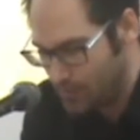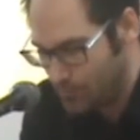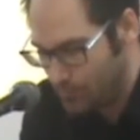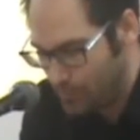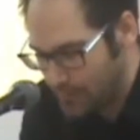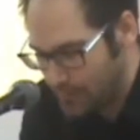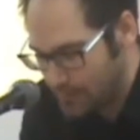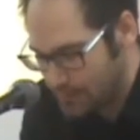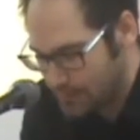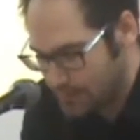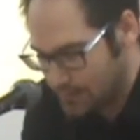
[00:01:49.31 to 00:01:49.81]

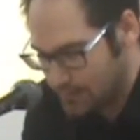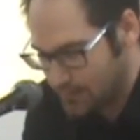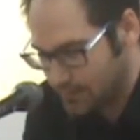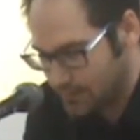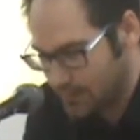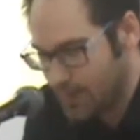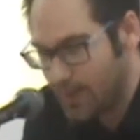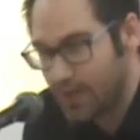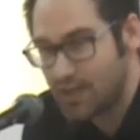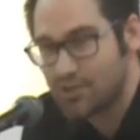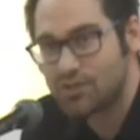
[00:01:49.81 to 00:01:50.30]
but
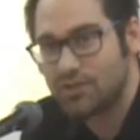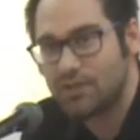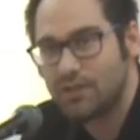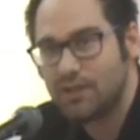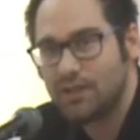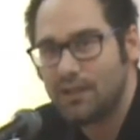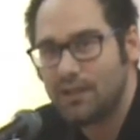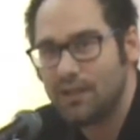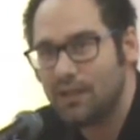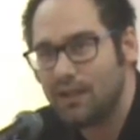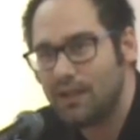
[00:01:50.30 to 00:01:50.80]

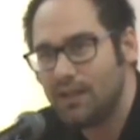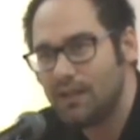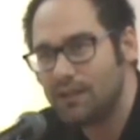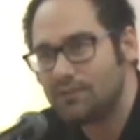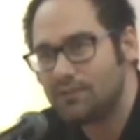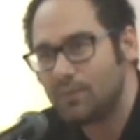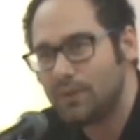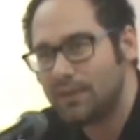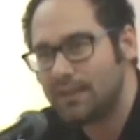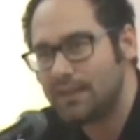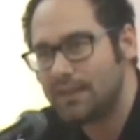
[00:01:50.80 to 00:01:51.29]
actually
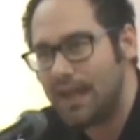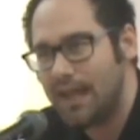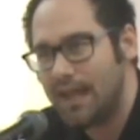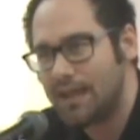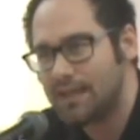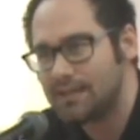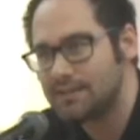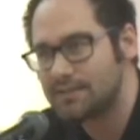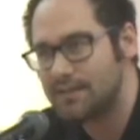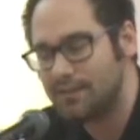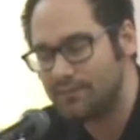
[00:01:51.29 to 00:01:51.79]
it will tell
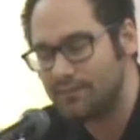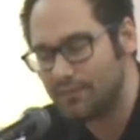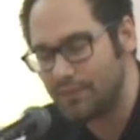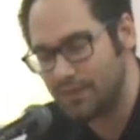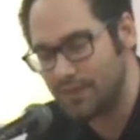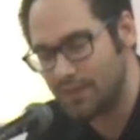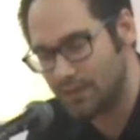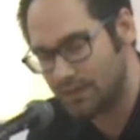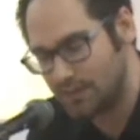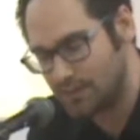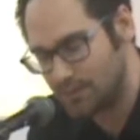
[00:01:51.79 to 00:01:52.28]
us
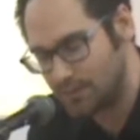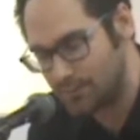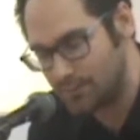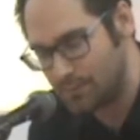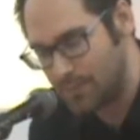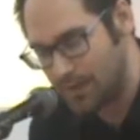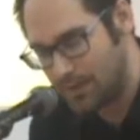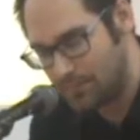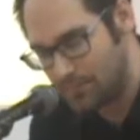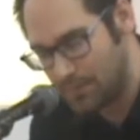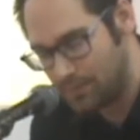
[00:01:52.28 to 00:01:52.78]
something
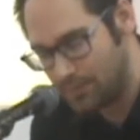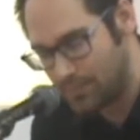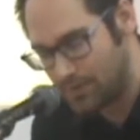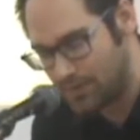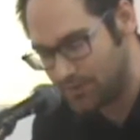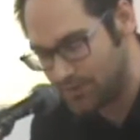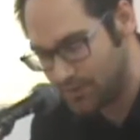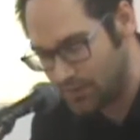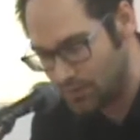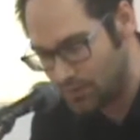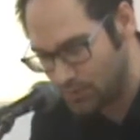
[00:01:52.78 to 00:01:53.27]
maybe
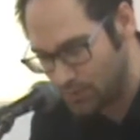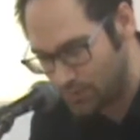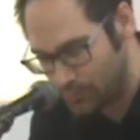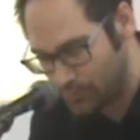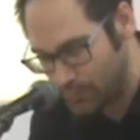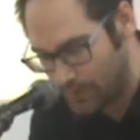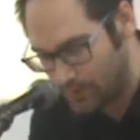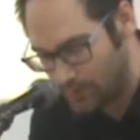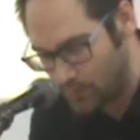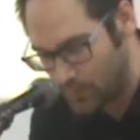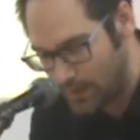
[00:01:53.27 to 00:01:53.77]
about the
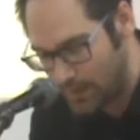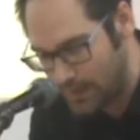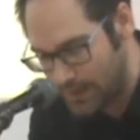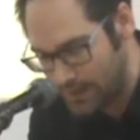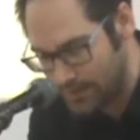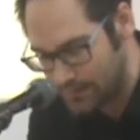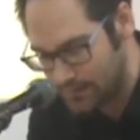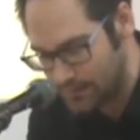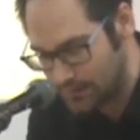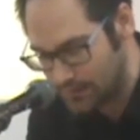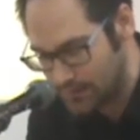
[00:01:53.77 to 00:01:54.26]

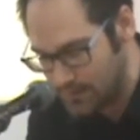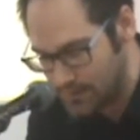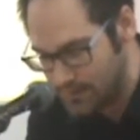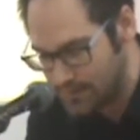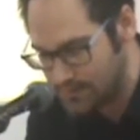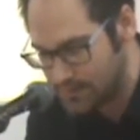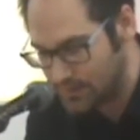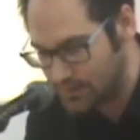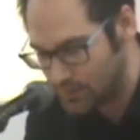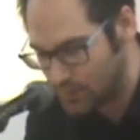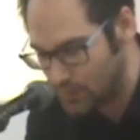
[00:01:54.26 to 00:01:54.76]
European-wide
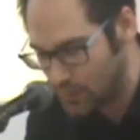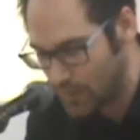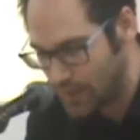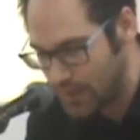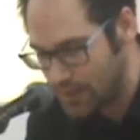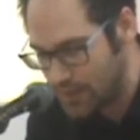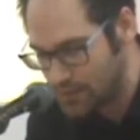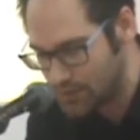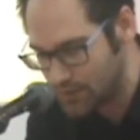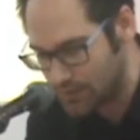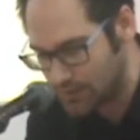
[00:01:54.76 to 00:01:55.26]

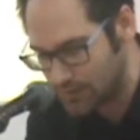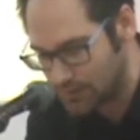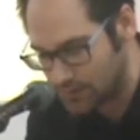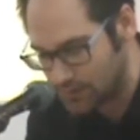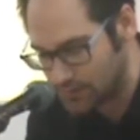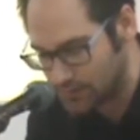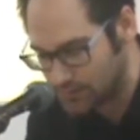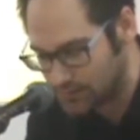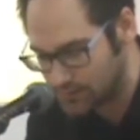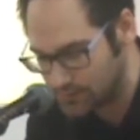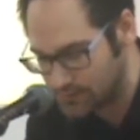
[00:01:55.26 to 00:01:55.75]

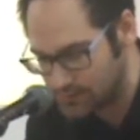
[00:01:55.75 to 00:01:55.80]
situation.